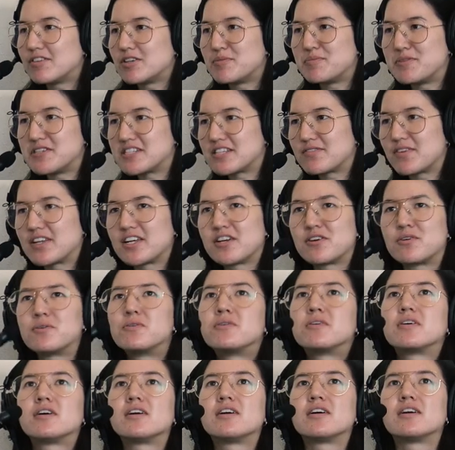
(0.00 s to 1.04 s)
even a music video
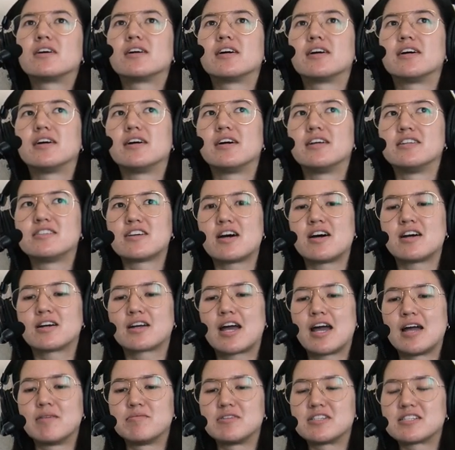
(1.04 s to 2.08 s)
or a doc,
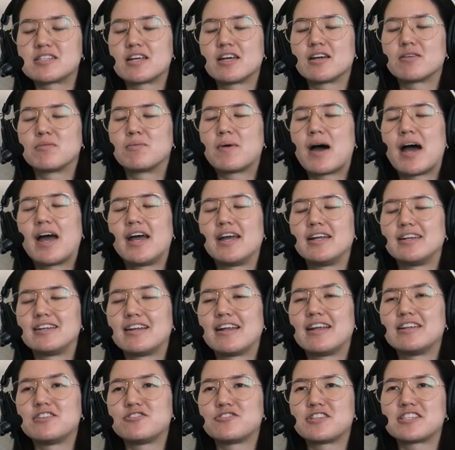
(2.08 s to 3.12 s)
I'm just like, why did
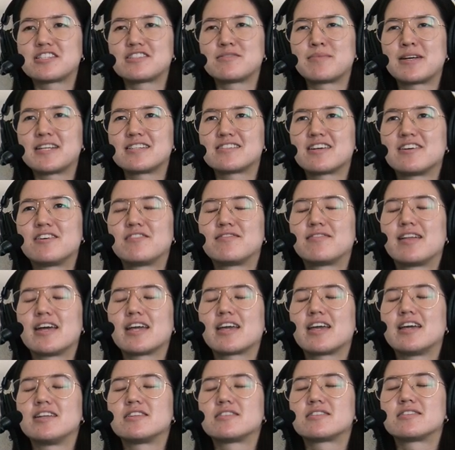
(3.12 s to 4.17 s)
I do this to myself?
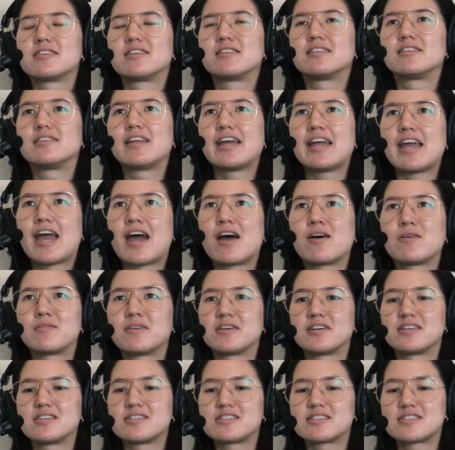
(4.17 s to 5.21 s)
Like it's late
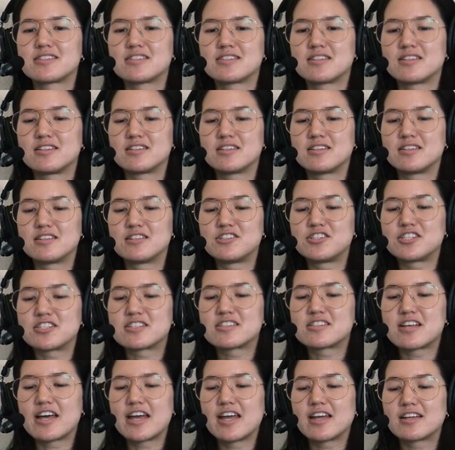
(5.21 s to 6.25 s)
hours
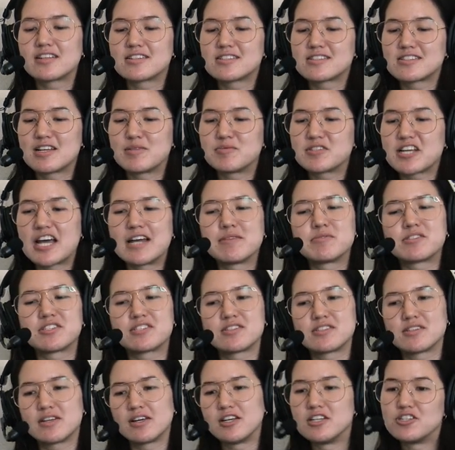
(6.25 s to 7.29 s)
just like
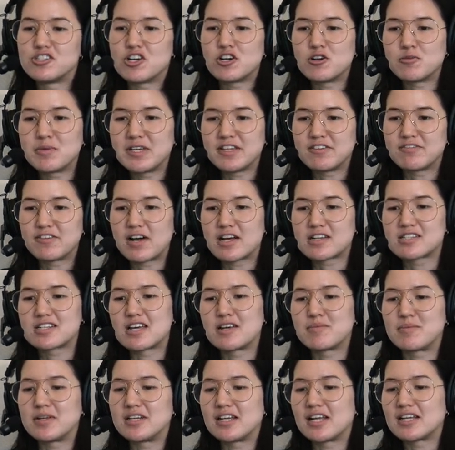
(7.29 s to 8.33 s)
sometimes Adobe fucks
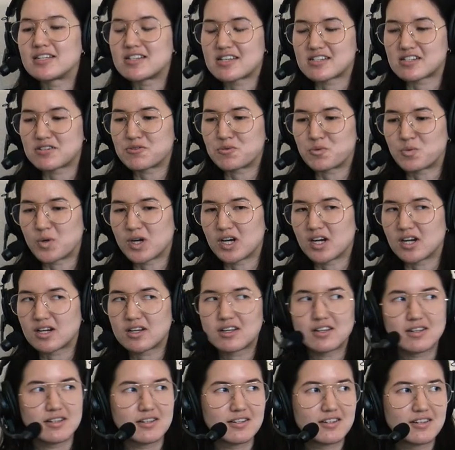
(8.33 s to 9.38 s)
up and like doesn't
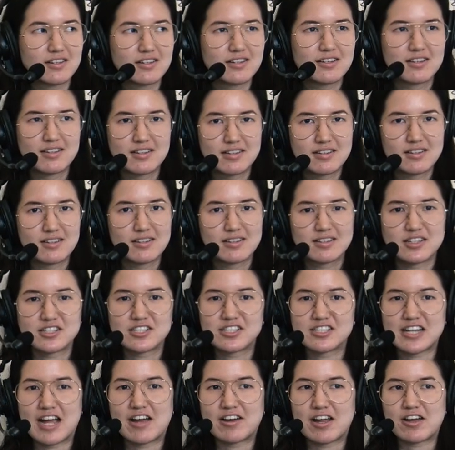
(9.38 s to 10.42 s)
work.
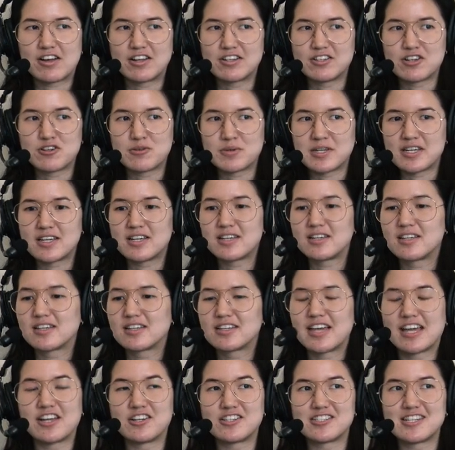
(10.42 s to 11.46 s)
Shout out Adobe.
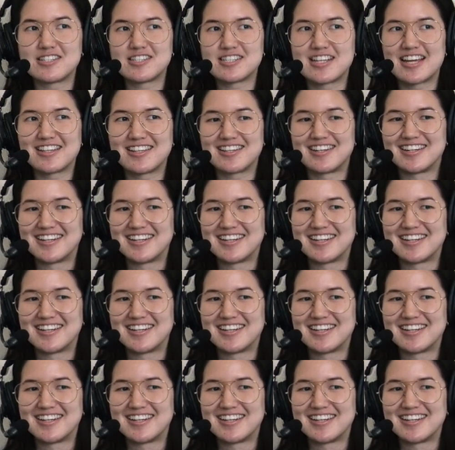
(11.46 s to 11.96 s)
Shout Get your shit together.